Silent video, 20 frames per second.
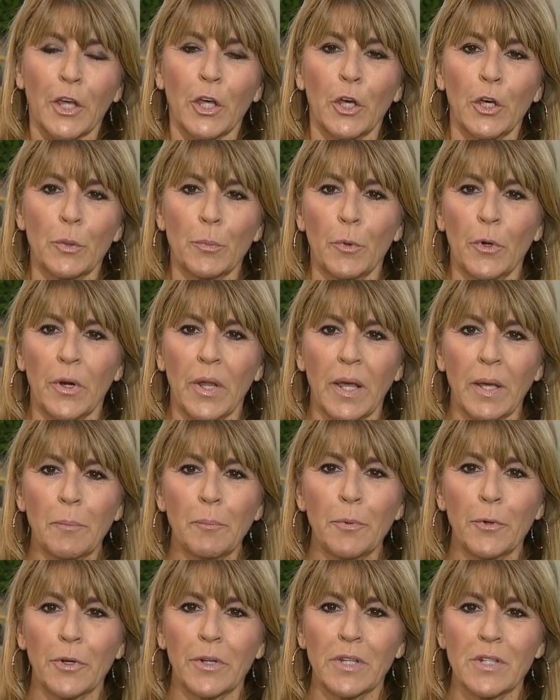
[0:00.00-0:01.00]
Good morning,
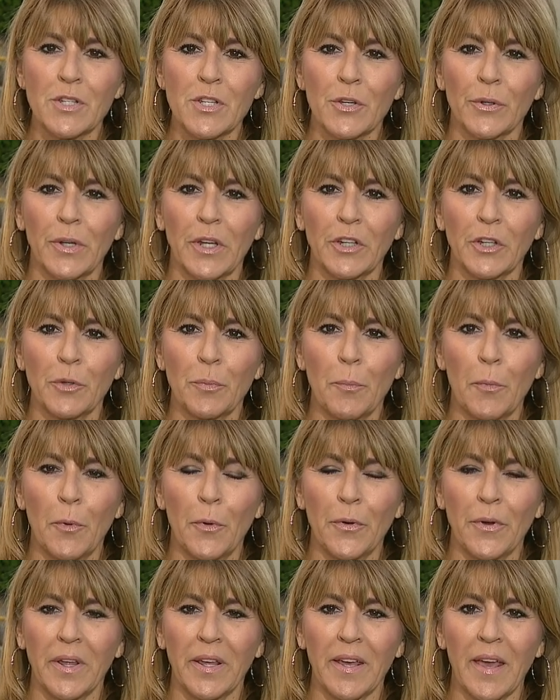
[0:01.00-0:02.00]
Brooke and Tony. Good
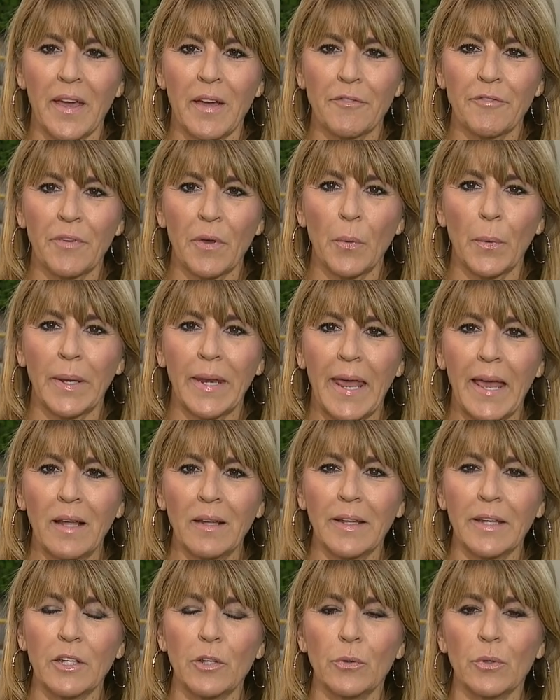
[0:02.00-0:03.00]
morning, everyone. LA
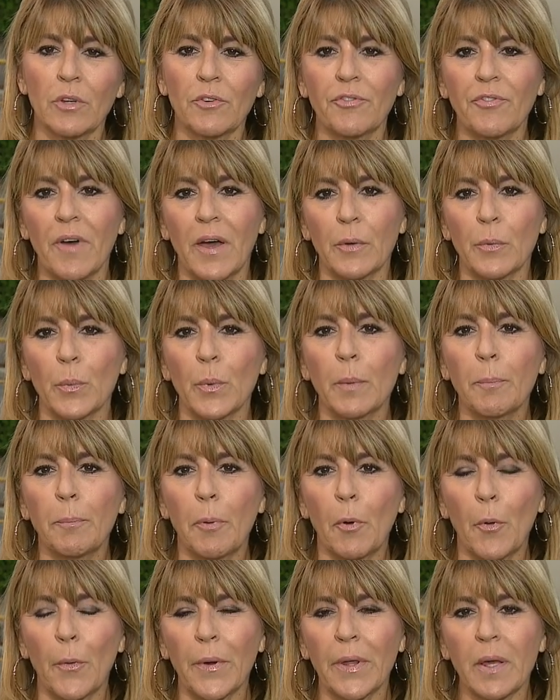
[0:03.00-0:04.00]
Unified
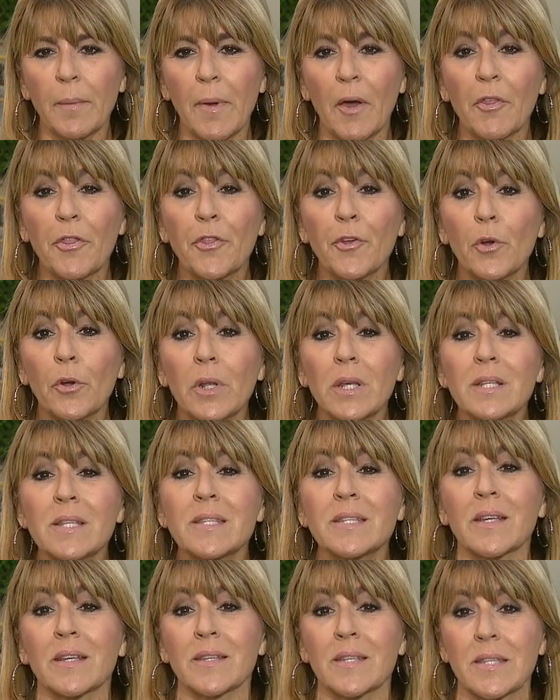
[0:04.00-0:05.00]
reporting about
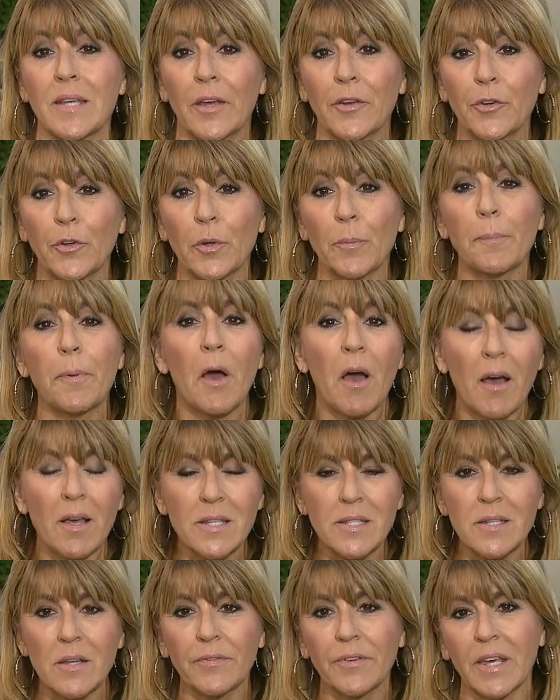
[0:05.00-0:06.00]
3,600
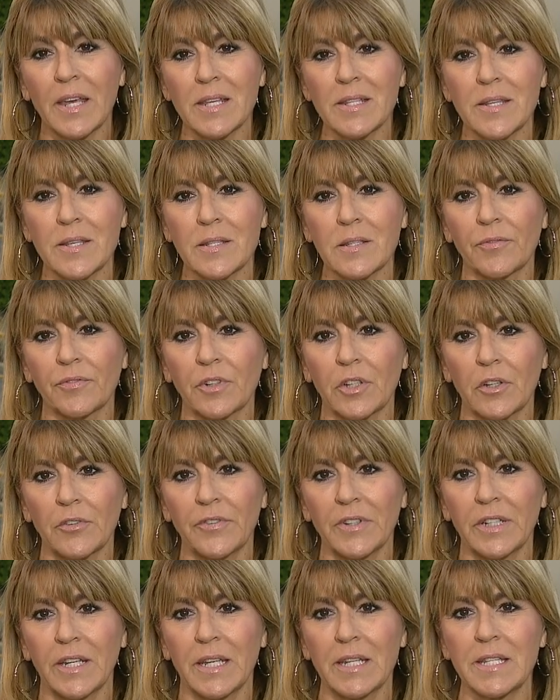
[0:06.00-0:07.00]
positive cases of
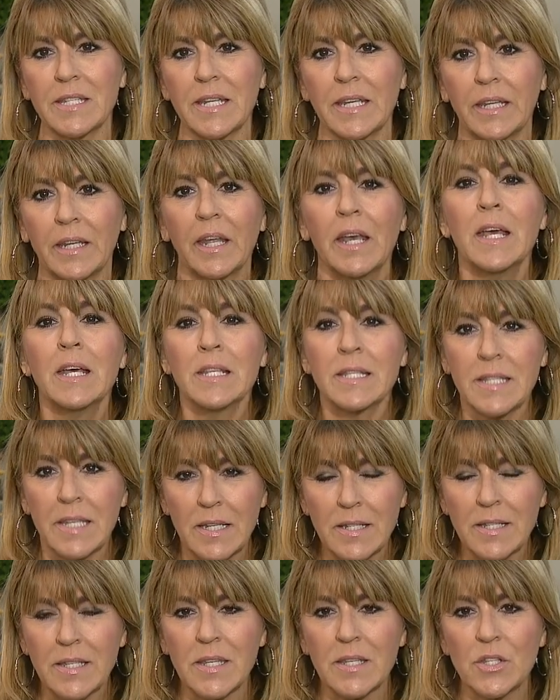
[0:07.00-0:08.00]
COVID-19
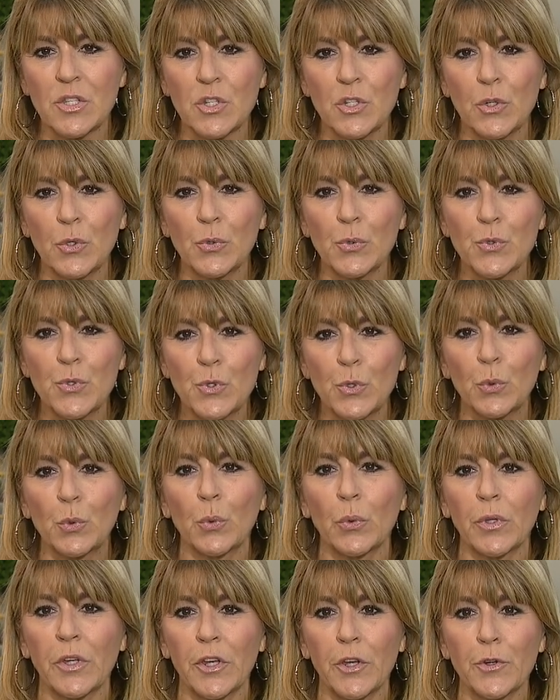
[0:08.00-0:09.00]
since this new
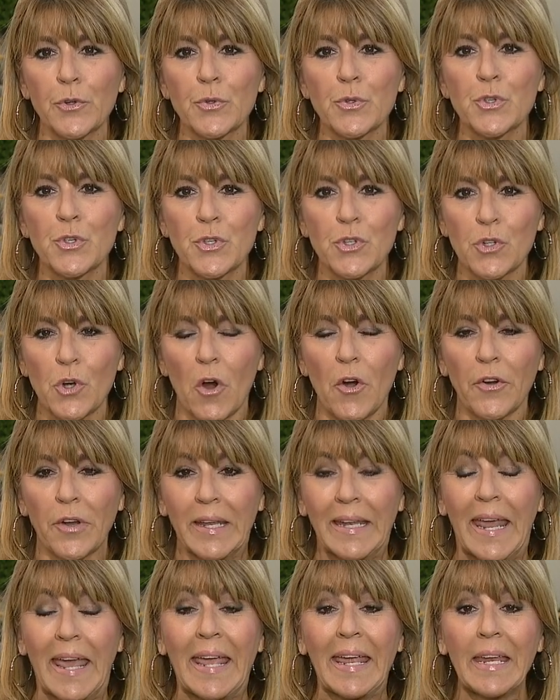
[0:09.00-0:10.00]
school year
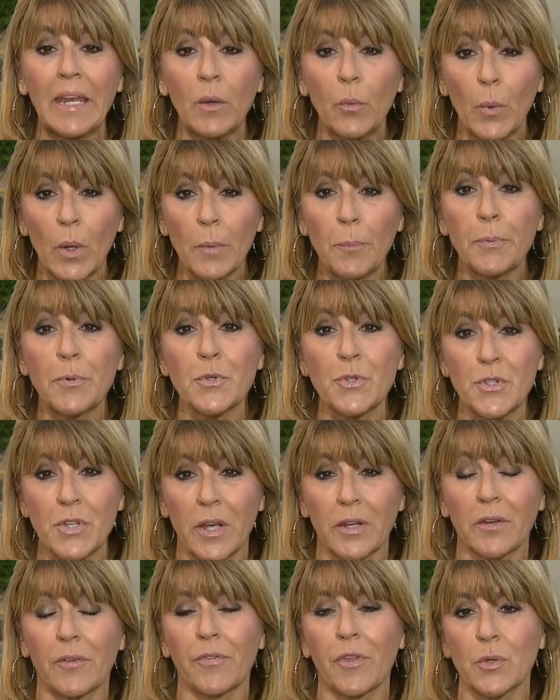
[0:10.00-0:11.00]
started.
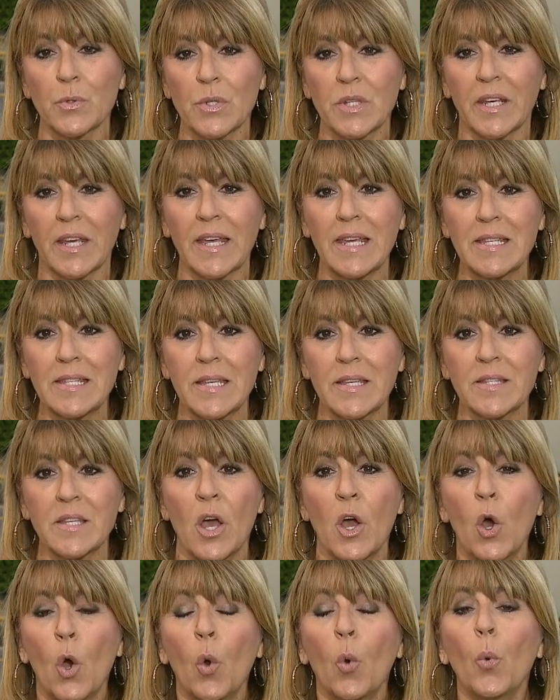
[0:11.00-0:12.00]
81% of those cases
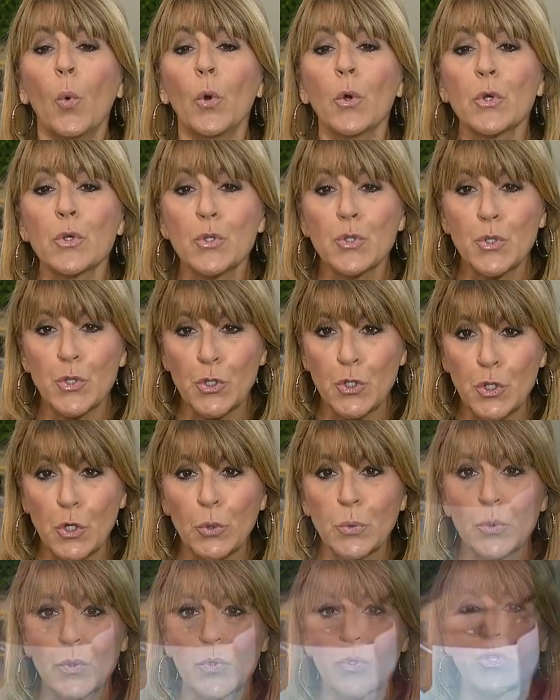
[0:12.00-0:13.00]
were
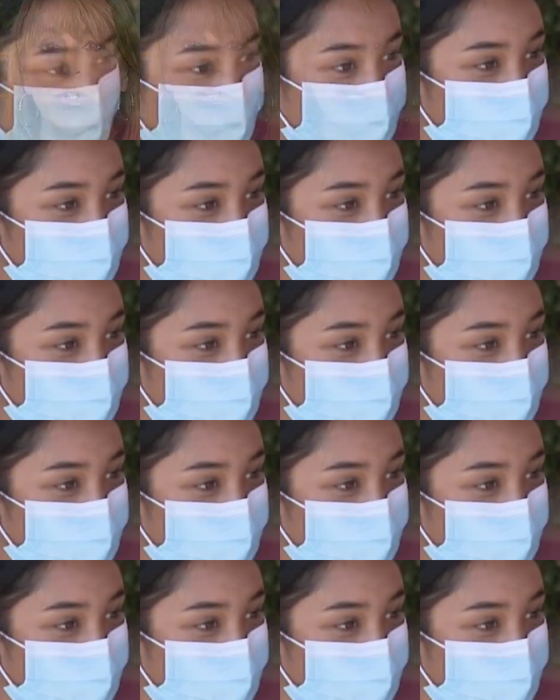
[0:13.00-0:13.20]
students.